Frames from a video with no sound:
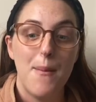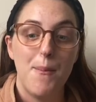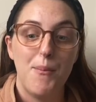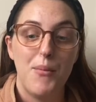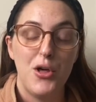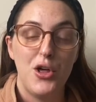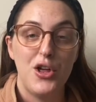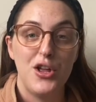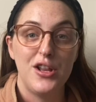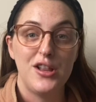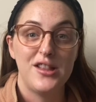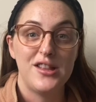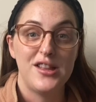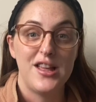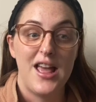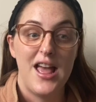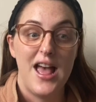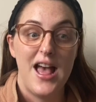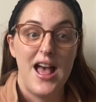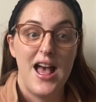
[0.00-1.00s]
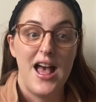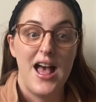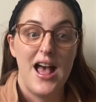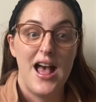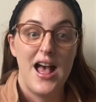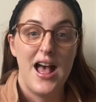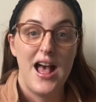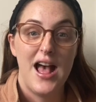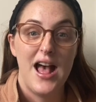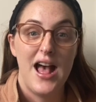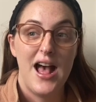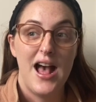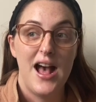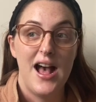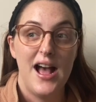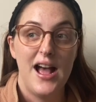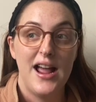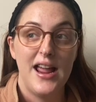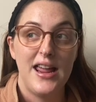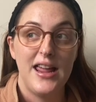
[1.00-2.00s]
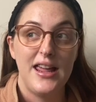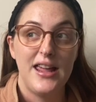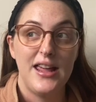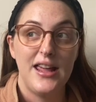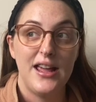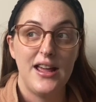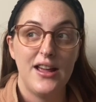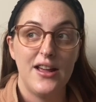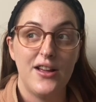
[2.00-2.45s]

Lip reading: But I